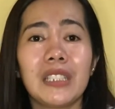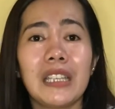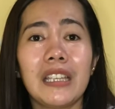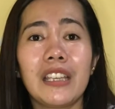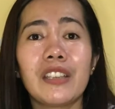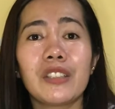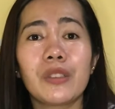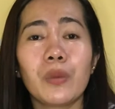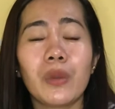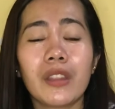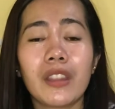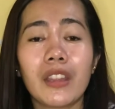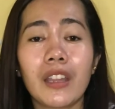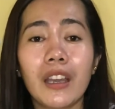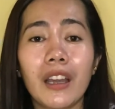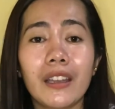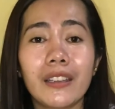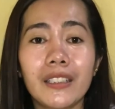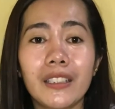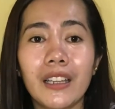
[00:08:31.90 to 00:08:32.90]
he's with
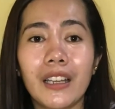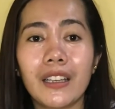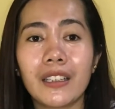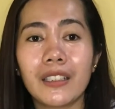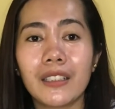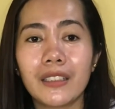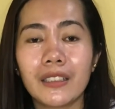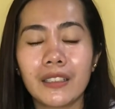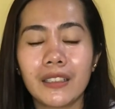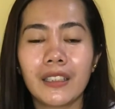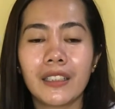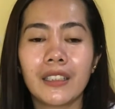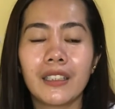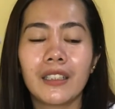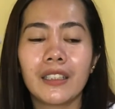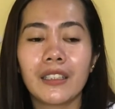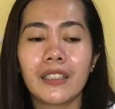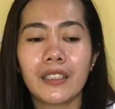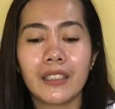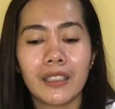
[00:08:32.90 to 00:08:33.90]
God na.
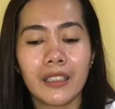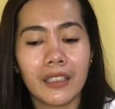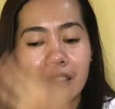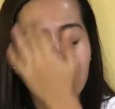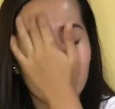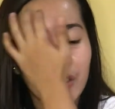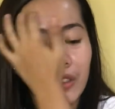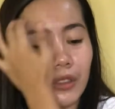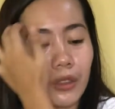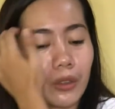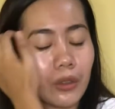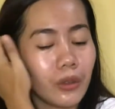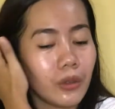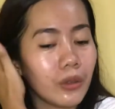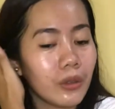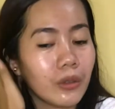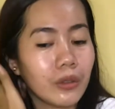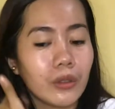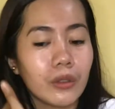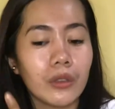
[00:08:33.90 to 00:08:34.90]

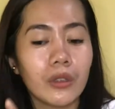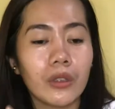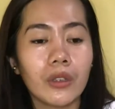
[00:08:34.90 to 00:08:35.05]
So,